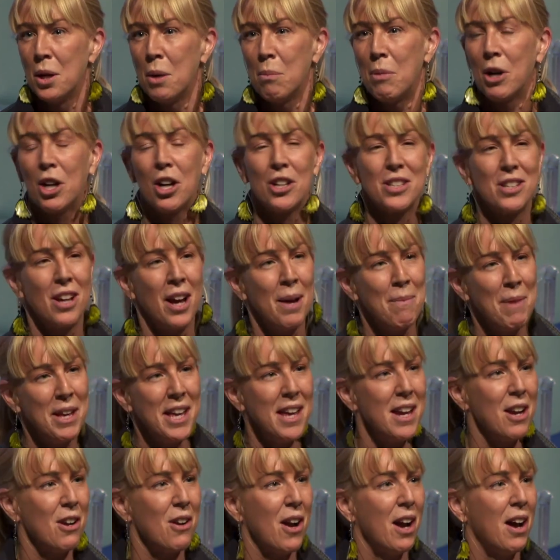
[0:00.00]
Because I'm
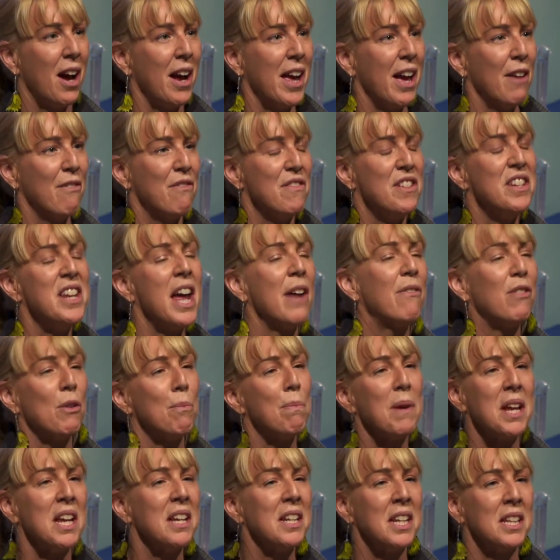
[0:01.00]
here, I have never
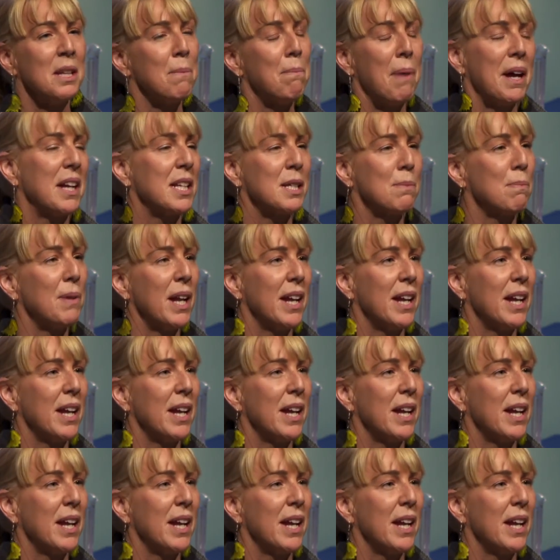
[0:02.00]
been in the best